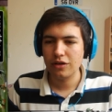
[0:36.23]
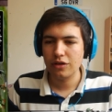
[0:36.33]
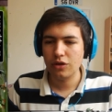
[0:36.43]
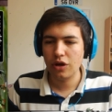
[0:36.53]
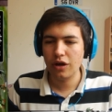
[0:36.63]

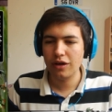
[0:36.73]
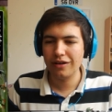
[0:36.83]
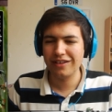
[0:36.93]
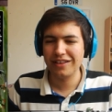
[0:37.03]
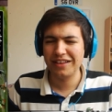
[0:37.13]
Turn
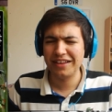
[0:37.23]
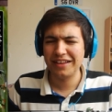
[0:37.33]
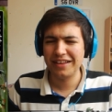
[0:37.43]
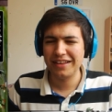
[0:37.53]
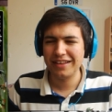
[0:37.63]
off
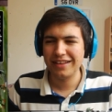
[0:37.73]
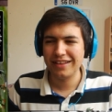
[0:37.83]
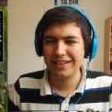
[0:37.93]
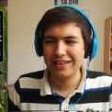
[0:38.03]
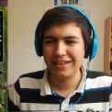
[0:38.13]
TV to
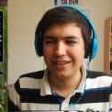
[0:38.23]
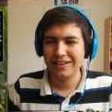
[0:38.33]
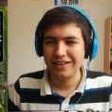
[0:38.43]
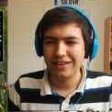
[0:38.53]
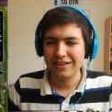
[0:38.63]
get to the
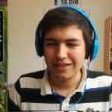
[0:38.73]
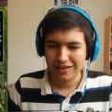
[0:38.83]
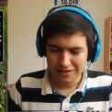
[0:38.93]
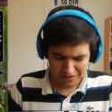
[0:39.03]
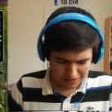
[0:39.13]
next
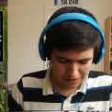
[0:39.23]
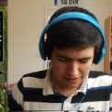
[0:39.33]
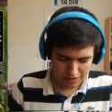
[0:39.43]
level.